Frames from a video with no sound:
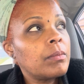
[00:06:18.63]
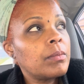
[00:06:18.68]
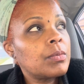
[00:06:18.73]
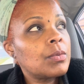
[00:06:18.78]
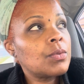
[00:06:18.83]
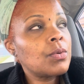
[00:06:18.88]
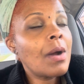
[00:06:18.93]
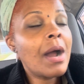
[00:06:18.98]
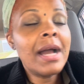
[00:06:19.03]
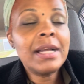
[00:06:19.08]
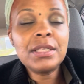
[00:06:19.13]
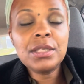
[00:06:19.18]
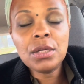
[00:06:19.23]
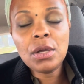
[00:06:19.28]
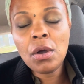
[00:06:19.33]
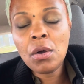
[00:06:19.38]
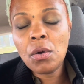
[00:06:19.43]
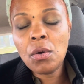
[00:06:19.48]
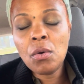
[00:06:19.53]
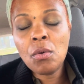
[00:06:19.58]
tried to
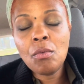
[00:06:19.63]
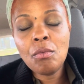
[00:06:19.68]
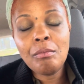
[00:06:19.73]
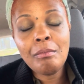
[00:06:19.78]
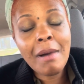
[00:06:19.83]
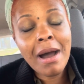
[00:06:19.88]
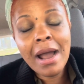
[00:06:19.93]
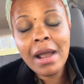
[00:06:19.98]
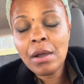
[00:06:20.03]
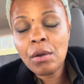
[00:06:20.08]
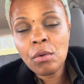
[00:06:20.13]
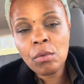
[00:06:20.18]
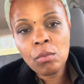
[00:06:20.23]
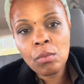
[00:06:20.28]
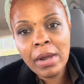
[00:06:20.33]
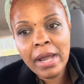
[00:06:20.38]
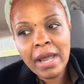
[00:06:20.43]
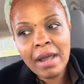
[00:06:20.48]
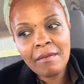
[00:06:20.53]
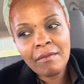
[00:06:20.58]
go my own
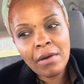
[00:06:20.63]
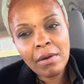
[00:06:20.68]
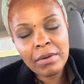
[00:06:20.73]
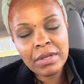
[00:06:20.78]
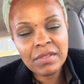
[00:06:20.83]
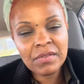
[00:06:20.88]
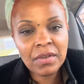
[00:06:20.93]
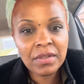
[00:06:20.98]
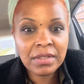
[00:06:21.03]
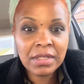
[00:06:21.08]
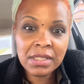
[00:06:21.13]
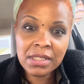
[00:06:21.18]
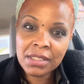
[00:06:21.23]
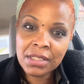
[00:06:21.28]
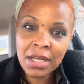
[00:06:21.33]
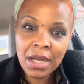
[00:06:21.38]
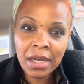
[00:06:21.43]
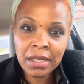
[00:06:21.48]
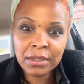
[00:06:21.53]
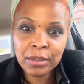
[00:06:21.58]
way, I've always felt this
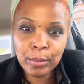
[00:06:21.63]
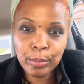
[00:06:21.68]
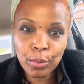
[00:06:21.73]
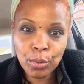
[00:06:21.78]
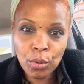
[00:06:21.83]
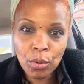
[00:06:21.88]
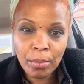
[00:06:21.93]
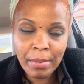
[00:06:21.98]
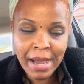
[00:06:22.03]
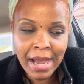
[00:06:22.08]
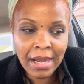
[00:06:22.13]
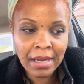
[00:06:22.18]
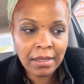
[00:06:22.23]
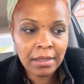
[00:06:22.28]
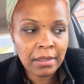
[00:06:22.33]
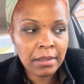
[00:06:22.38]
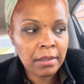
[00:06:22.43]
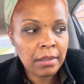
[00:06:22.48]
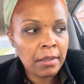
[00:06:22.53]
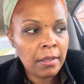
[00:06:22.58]
tug to pull back.
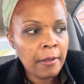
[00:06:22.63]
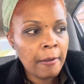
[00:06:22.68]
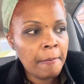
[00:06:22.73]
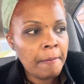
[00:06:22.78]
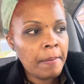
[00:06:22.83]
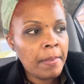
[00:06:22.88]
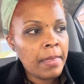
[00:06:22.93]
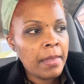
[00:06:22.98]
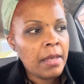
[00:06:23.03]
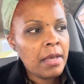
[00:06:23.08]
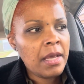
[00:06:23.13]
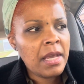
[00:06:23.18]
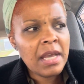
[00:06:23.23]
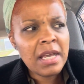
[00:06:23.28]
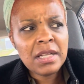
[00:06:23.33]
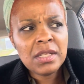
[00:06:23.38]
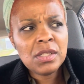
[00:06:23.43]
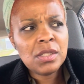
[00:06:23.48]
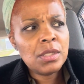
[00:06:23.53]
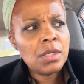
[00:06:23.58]

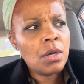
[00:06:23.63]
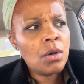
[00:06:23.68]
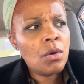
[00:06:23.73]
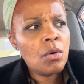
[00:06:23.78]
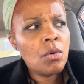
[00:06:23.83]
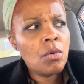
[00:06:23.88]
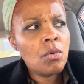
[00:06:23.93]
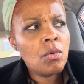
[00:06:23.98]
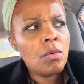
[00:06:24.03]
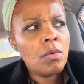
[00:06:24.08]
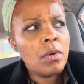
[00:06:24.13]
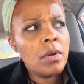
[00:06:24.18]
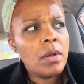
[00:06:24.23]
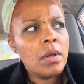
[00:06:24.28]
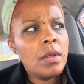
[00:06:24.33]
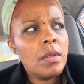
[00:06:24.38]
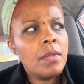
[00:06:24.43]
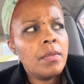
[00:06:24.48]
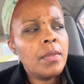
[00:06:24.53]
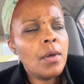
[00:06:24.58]
And so
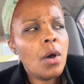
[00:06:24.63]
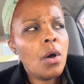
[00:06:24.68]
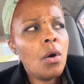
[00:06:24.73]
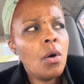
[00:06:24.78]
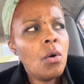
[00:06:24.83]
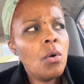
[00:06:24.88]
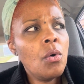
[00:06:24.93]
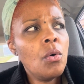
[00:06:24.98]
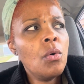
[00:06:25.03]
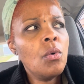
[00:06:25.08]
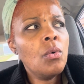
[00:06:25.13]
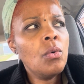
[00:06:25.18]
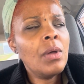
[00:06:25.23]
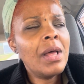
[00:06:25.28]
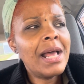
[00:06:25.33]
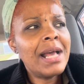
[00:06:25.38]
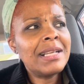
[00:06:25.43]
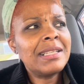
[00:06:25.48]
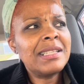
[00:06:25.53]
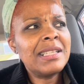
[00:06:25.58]
the whole
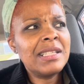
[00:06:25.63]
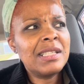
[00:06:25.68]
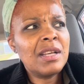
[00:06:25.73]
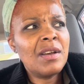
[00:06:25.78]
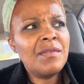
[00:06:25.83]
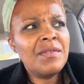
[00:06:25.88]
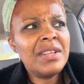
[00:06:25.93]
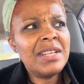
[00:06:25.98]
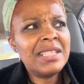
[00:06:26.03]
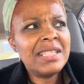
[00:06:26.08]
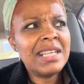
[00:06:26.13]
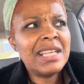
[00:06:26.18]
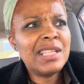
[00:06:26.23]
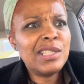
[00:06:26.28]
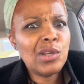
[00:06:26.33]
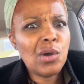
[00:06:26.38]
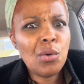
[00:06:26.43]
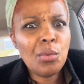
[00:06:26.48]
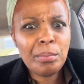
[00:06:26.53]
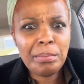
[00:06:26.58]
essence of this
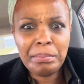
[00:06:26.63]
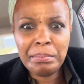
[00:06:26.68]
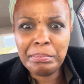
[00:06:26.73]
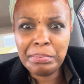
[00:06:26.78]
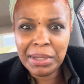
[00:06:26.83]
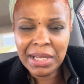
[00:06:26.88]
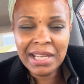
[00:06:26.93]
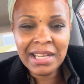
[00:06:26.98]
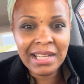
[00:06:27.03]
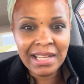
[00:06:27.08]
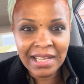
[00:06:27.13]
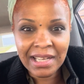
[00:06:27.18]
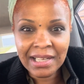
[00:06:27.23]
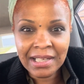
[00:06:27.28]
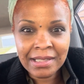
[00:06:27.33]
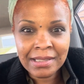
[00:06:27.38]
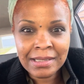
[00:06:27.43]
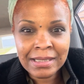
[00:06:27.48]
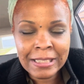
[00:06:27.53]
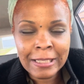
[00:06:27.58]
is
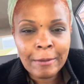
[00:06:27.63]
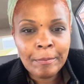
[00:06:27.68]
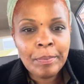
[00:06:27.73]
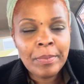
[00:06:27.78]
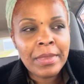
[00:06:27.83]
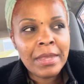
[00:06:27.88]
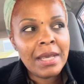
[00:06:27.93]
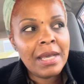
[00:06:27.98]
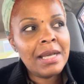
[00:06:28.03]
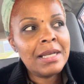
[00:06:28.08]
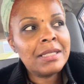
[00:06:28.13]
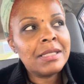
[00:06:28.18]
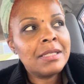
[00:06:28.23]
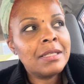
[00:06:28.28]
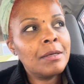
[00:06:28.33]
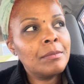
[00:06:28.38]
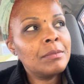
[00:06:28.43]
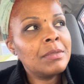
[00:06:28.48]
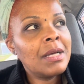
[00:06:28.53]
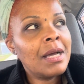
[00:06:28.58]
obedience. And
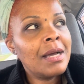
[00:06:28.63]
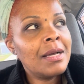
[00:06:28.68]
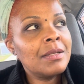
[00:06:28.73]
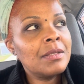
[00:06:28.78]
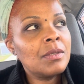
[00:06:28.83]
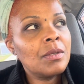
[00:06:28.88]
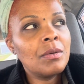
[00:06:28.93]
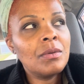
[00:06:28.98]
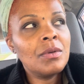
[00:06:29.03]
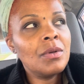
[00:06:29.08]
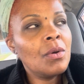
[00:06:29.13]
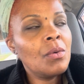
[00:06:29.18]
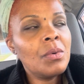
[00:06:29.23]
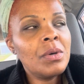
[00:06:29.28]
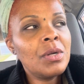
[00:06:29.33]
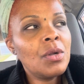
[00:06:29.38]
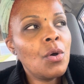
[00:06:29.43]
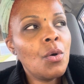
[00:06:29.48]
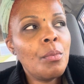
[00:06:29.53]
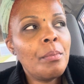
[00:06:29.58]
sometimes you don't
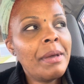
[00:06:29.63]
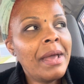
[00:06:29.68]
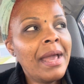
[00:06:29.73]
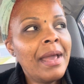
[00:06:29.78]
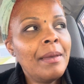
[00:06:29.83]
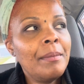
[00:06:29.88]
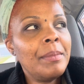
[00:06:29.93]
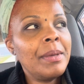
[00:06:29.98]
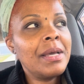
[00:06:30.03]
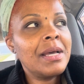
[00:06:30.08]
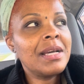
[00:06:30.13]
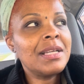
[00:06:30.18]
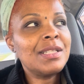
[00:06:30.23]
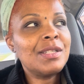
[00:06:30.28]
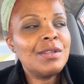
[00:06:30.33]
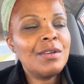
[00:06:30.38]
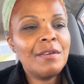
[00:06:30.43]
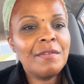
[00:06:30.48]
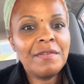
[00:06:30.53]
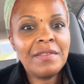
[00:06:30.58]
want to obey because
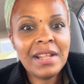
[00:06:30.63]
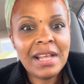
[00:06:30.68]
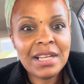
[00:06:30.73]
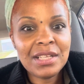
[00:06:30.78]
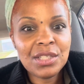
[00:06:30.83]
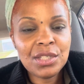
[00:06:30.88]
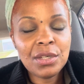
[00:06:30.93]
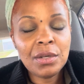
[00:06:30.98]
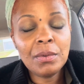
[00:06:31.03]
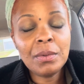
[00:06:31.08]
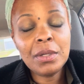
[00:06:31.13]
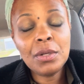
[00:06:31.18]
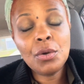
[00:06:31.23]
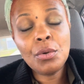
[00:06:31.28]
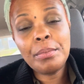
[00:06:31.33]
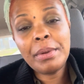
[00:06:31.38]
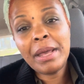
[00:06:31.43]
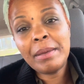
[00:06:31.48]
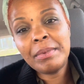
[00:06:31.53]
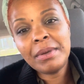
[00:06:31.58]
of your flesh. You don't want to
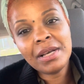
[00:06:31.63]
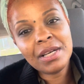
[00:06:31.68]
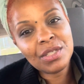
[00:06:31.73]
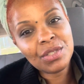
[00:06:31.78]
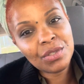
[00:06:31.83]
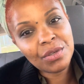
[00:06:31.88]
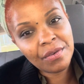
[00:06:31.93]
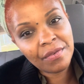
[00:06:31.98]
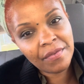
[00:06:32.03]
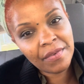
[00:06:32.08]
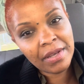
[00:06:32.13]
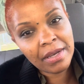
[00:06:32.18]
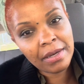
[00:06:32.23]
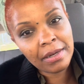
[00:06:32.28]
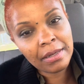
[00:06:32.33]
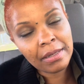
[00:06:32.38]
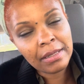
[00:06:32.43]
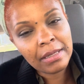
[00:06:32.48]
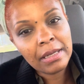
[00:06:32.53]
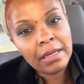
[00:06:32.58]
obey because of your
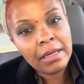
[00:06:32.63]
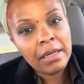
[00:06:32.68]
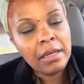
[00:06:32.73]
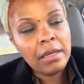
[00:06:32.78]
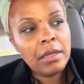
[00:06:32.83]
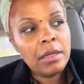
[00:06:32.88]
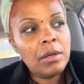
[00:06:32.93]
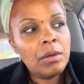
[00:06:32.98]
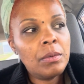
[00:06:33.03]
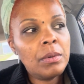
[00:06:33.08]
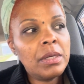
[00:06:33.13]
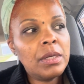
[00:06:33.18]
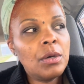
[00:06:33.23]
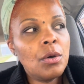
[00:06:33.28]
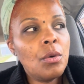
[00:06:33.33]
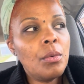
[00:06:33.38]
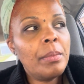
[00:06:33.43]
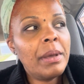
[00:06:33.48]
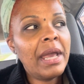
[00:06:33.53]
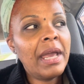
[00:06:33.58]
fear. You don't want to
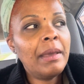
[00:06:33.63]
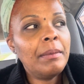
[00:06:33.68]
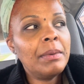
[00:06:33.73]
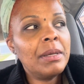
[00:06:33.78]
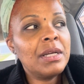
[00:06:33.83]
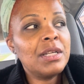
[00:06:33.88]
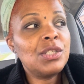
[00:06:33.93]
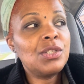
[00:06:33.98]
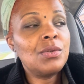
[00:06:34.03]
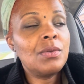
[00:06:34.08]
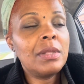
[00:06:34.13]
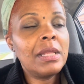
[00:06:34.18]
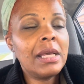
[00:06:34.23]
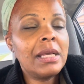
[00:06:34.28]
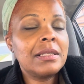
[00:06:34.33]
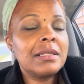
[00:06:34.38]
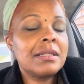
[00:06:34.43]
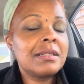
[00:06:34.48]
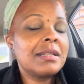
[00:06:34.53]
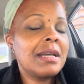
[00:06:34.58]
obey because you think
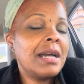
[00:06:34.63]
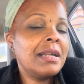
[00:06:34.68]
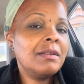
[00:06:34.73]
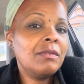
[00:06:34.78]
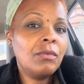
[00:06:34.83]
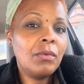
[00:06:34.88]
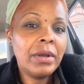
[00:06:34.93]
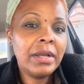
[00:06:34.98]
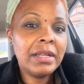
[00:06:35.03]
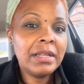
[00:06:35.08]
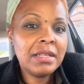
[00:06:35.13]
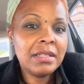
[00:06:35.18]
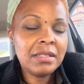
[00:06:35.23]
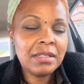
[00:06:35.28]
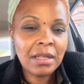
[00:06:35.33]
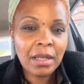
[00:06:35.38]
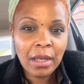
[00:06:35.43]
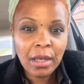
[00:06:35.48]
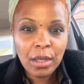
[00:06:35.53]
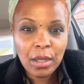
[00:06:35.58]
it's a sign of
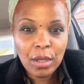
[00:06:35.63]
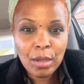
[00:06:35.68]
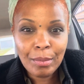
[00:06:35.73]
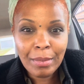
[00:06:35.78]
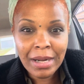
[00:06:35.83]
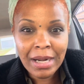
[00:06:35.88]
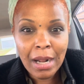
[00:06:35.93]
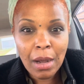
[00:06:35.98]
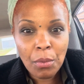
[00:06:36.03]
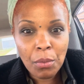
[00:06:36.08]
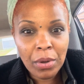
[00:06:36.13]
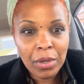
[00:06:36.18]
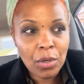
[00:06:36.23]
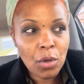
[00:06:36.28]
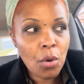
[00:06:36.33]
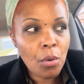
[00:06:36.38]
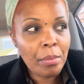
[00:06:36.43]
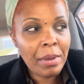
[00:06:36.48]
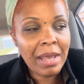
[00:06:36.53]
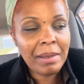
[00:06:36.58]
weakness. You may not want to
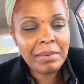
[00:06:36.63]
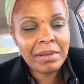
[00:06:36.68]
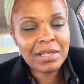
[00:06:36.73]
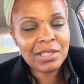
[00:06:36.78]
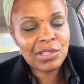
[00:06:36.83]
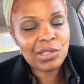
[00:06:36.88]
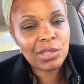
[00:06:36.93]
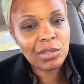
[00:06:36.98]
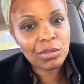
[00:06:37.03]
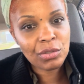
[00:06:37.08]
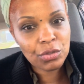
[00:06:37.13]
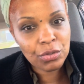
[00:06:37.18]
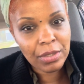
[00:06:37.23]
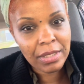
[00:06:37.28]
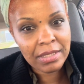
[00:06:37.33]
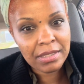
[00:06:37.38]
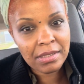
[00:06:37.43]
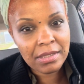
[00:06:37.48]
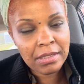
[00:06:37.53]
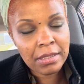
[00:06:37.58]
obey because you don't
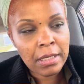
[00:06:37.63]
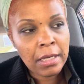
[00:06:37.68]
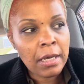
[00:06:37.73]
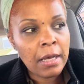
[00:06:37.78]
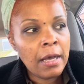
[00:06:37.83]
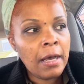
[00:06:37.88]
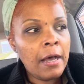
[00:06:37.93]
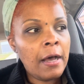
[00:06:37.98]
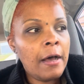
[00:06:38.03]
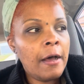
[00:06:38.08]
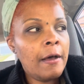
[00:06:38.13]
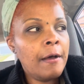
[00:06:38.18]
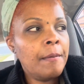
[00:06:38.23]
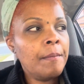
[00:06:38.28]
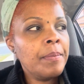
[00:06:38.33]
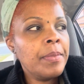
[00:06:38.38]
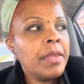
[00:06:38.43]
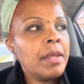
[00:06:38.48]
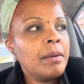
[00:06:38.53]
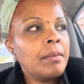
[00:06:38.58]
trust.
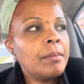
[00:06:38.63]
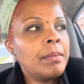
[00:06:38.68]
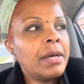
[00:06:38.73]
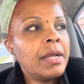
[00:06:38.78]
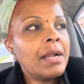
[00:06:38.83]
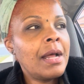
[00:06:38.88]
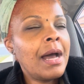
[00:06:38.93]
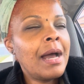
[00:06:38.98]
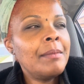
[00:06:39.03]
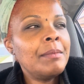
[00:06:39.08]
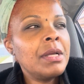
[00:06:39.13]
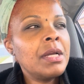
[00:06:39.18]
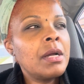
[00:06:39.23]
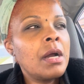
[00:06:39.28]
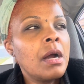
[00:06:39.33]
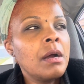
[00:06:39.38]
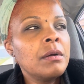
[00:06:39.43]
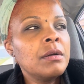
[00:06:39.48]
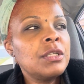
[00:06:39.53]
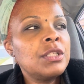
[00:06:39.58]
But I'm
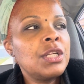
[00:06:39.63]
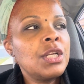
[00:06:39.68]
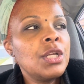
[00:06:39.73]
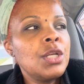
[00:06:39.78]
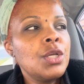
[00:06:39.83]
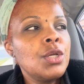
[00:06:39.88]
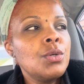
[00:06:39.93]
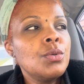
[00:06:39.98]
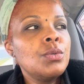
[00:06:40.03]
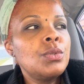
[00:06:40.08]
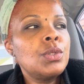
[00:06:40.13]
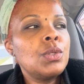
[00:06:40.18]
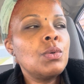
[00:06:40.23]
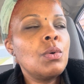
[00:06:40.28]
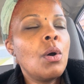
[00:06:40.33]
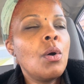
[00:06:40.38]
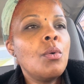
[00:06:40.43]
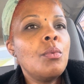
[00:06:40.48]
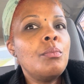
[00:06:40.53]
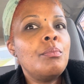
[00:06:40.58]
encouraging you to
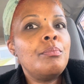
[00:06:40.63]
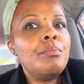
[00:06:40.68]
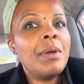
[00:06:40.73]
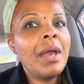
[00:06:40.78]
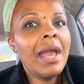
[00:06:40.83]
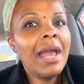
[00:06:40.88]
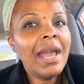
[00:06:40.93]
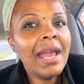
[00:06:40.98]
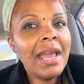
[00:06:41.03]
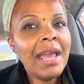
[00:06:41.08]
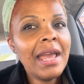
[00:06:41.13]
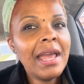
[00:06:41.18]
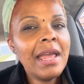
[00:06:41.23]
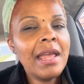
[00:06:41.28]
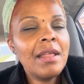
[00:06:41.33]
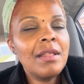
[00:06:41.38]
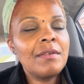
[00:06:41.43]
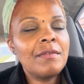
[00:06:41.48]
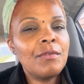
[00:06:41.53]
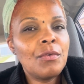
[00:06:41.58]

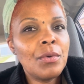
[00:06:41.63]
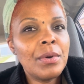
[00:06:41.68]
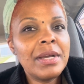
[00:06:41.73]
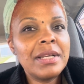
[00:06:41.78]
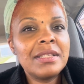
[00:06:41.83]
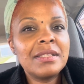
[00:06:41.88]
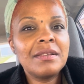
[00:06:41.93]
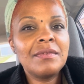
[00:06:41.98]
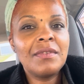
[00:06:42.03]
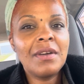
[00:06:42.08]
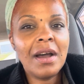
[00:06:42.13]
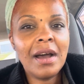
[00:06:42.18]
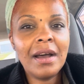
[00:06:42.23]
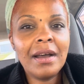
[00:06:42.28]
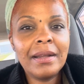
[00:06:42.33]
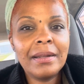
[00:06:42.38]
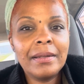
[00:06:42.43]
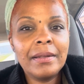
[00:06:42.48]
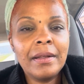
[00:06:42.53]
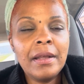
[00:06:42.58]
obey the voice of God.